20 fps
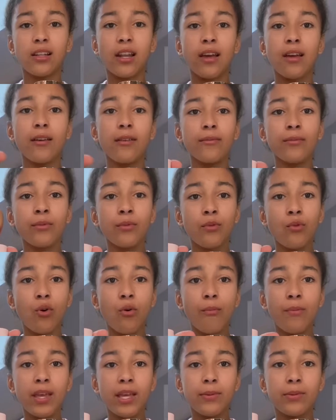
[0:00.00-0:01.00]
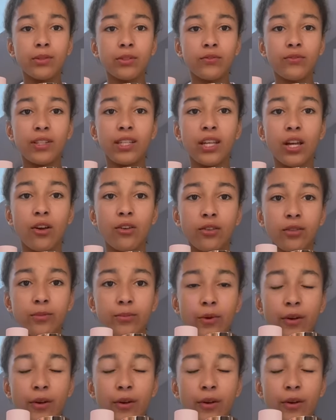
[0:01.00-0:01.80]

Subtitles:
Like, on people's videos,